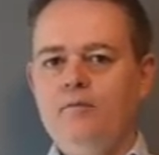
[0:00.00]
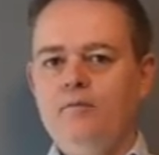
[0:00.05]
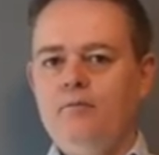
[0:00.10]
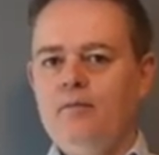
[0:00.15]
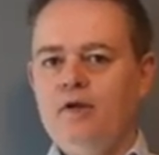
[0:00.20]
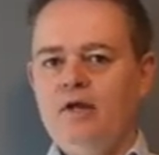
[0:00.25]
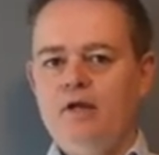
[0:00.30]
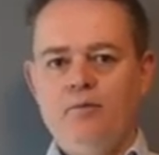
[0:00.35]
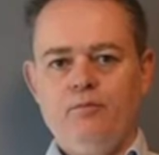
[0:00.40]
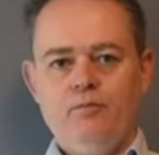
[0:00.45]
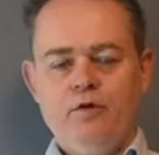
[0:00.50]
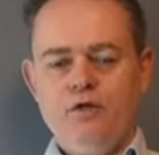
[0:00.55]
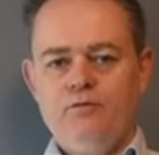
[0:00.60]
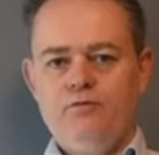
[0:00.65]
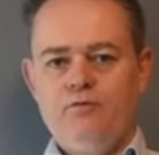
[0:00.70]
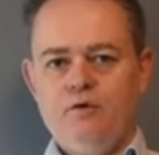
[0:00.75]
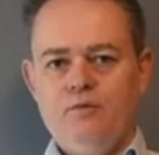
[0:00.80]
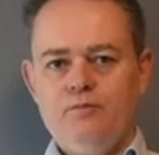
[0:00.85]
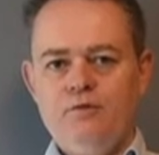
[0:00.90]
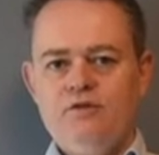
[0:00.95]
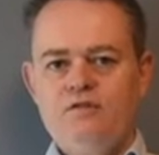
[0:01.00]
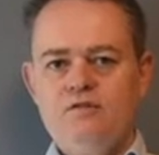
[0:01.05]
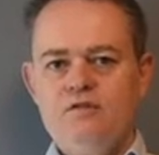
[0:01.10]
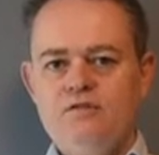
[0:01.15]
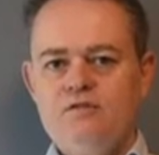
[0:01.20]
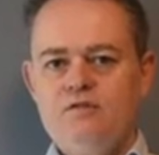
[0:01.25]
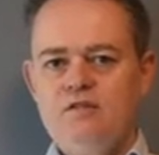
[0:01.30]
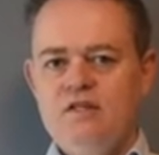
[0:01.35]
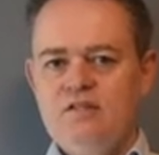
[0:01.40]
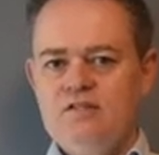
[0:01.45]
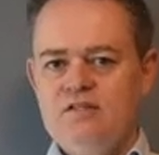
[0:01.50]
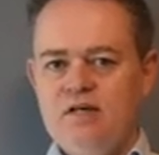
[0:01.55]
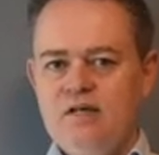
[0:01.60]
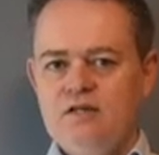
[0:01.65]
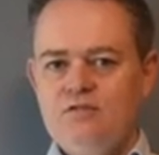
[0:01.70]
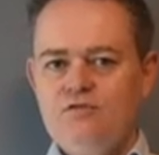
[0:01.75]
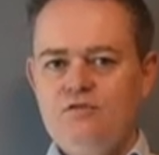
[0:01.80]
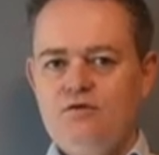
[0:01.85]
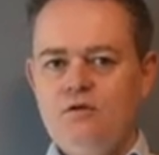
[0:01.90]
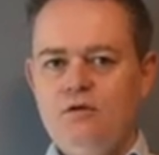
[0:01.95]
make or break for the business. It's
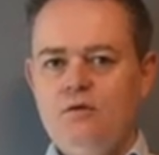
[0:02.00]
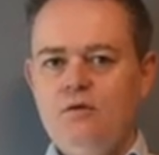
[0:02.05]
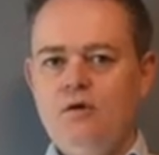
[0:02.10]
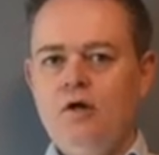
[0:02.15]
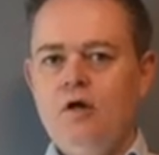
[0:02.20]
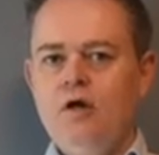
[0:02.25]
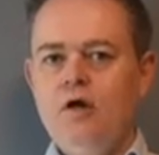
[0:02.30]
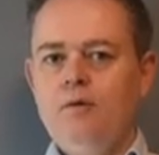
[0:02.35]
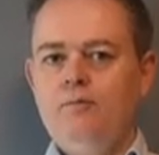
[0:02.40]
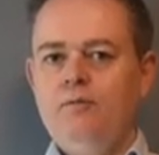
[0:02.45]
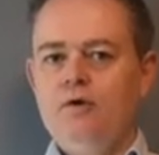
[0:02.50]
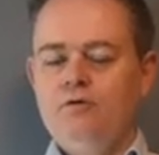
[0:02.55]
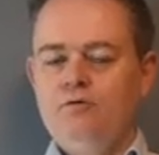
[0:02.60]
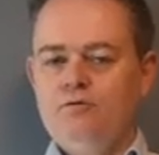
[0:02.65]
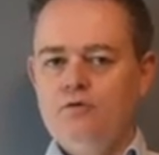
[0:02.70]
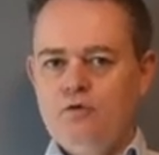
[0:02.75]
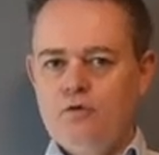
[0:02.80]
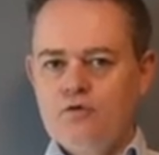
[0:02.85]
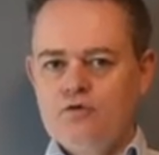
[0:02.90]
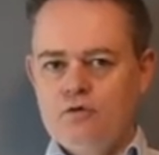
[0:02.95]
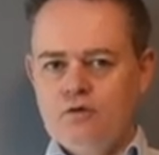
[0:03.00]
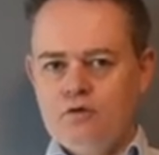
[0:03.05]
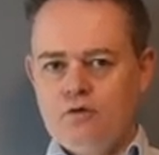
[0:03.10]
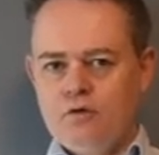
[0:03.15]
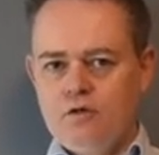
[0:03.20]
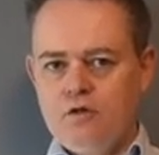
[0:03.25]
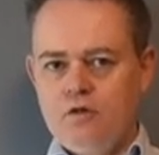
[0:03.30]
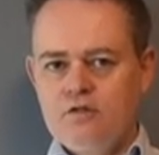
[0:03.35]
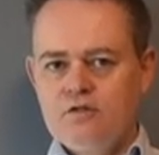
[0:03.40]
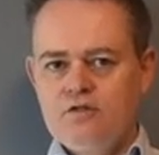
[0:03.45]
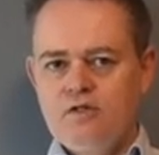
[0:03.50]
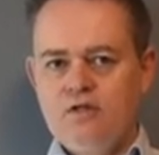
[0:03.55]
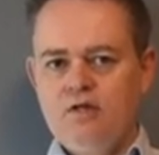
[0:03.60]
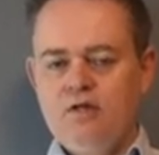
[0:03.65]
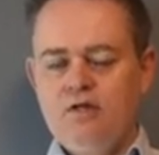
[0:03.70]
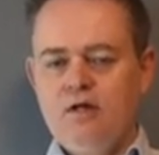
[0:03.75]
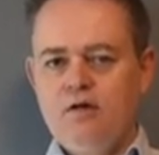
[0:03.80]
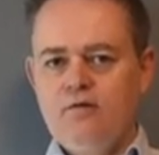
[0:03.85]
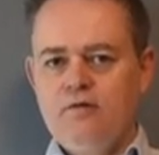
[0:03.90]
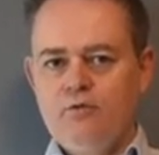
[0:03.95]
nice to know, but focus on your content
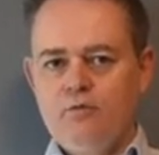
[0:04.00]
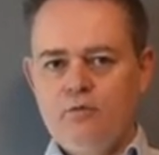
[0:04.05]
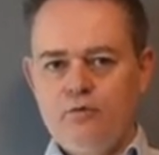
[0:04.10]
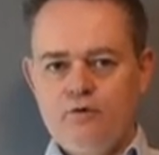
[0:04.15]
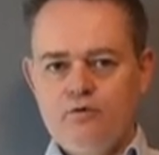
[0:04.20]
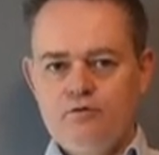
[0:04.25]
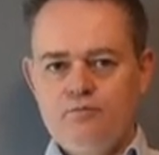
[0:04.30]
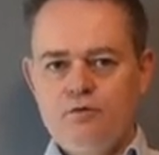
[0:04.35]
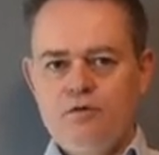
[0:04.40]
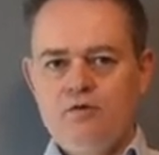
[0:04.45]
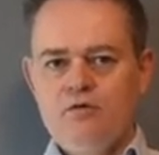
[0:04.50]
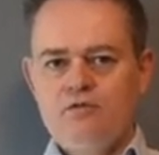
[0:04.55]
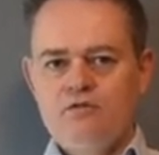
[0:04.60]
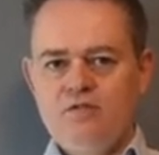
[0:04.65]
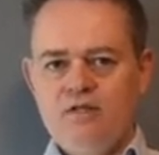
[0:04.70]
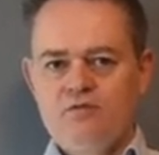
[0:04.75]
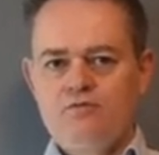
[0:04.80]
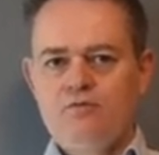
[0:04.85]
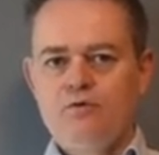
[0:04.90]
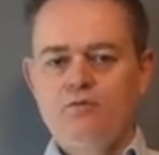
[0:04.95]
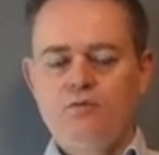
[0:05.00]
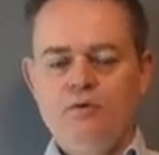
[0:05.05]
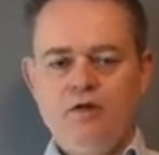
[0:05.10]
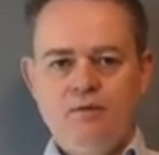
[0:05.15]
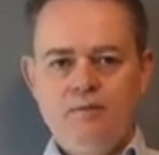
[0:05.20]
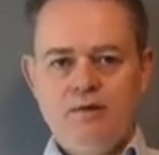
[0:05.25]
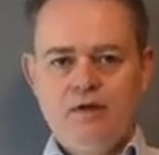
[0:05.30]
and how that works, because that's what really